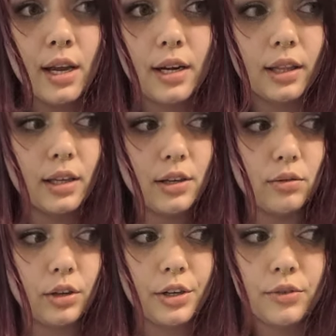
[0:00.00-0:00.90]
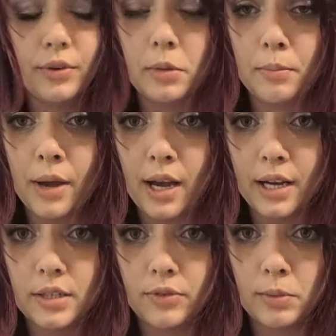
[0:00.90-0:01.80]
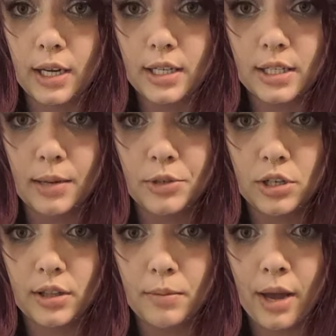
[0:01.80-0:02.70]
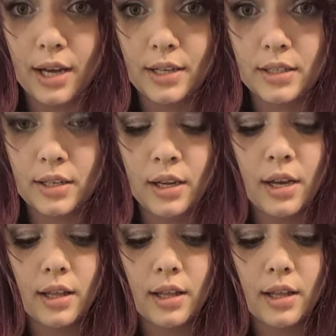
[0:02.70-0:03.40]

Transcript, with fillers: And I think you learned from the past, from that deception in the past,